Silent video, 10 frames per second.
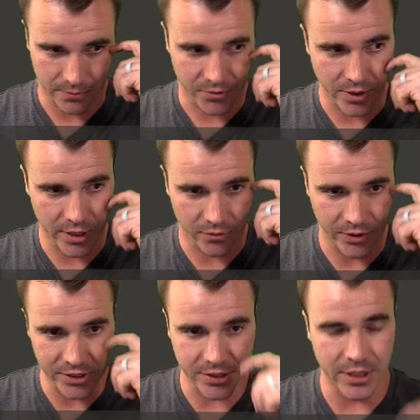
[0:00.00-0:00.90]
and I'm trying to
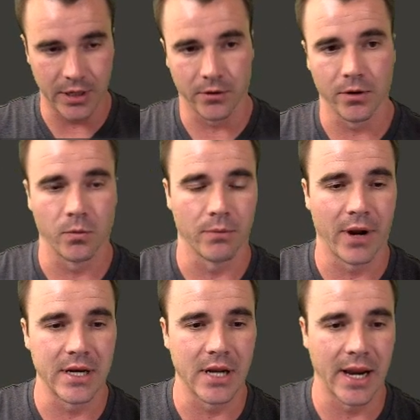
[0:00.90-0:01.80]
create a scenario where
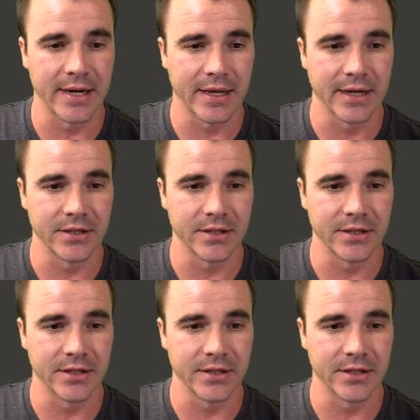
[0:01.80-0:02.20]
my knight can